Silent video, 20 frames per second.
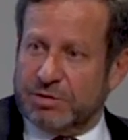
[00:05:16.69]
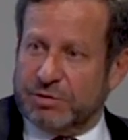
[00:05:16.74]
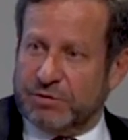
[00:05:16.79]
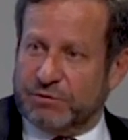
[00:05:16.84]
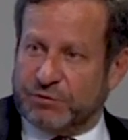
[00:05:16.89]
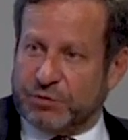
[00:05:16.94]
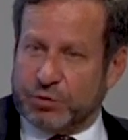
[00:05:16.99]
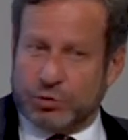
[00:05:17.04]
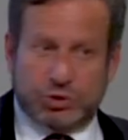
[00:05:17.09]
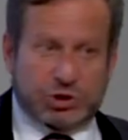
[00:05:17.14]

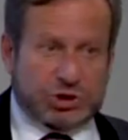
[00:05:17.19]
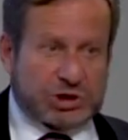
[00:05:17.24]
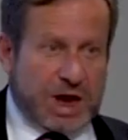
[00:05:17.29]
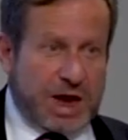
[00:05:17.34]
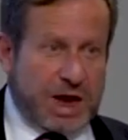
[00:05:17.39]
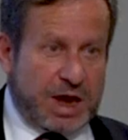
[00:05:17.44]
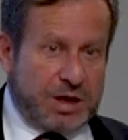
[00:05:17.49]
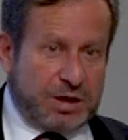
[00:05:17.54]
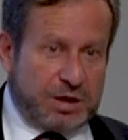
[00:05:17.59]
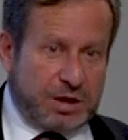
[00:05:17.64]
The first
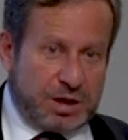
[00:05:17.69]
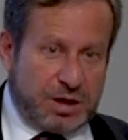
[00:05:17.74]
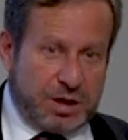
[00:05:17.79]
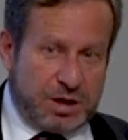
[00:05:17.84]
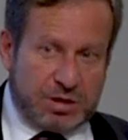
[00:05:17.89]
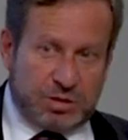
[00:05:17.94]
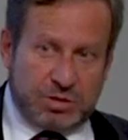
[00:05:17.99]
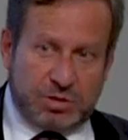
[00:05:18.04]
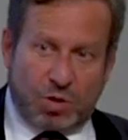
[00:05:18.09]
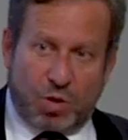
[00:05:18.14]
day
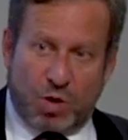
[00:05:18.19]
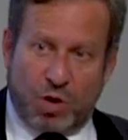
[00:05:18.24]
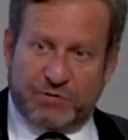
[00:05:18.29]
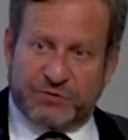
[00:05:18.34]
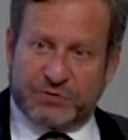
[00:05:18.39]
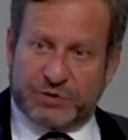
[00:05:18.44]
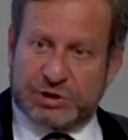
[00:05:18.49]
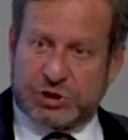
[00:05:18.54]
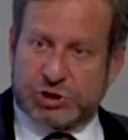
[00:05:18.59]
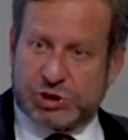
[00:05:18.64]
in
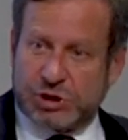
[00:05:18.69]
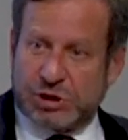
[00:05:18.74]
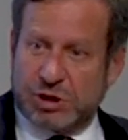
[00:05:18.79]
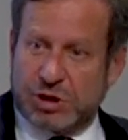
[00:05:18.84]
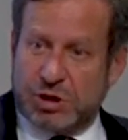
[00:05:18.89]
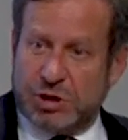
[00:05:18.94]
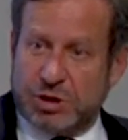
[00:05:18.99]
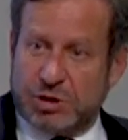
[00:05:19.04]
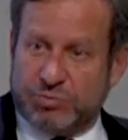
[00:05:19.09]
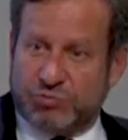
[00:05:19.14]
office,
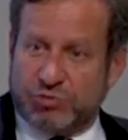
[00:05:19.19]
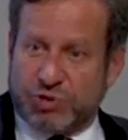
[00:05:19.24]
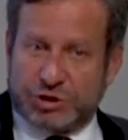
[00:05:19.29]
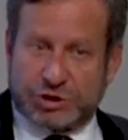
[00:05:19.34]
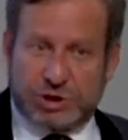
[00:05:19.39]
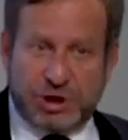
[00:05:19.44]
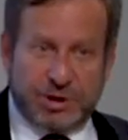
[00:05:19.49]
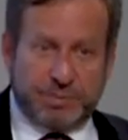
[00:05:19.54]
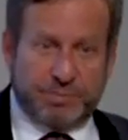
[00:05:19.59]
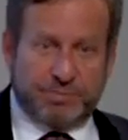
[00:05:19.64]

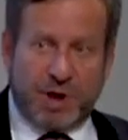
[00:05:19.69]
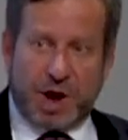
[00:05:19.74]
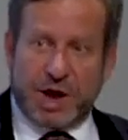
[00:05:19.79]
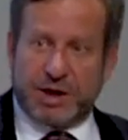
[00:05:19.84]
President